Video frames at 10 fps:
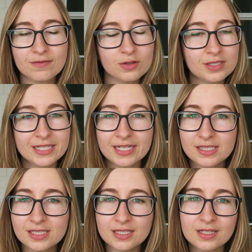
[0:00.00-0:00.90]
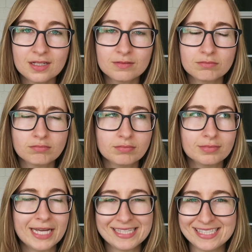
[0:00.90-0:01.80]
foods they tasted,
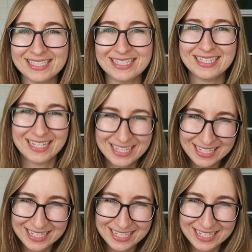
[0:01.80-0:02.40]
tested,